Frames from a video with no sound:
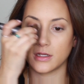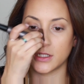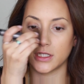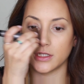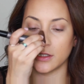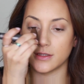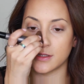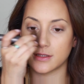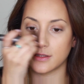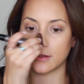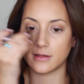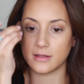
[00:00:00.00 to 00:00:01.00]

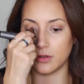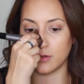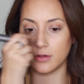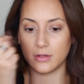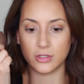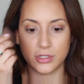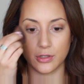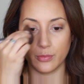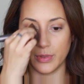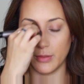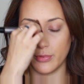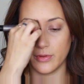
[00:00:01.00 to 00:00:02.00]
Because show
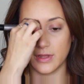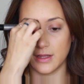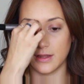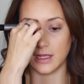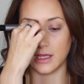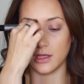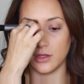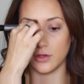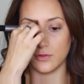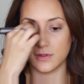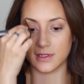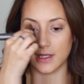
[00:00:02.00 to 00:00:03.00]
people that they can
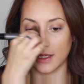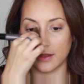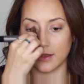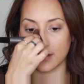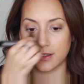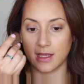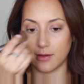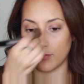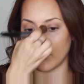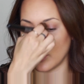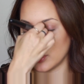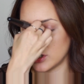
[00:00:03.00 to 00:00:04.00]
use like the
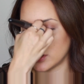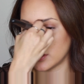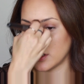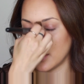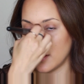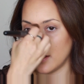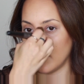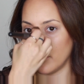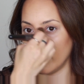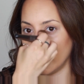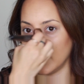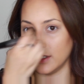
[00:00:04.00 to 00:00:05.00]
same brush
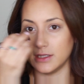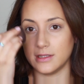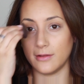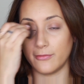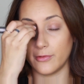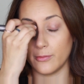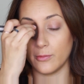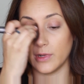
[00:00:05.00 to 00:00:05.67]
but in different